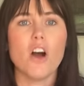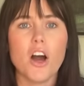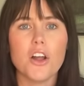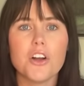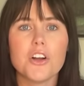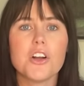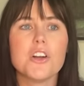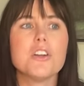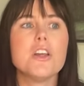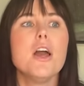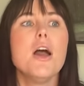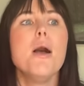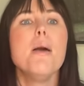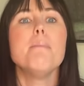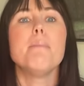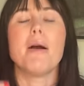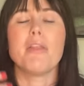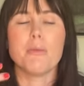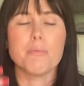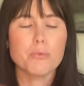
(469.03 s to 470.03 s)
honored
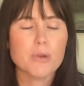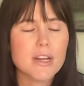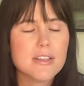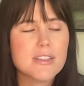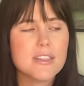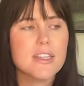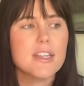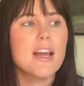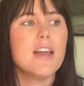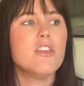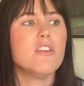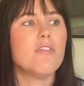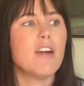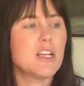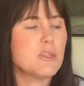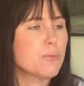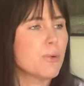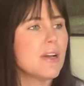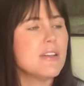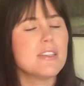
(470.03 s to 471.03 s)
by the president and the
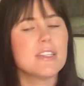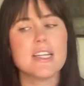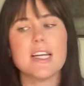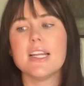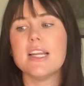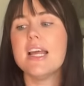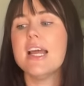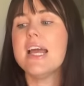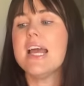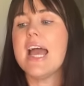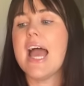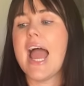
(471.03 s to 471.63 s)
vice president.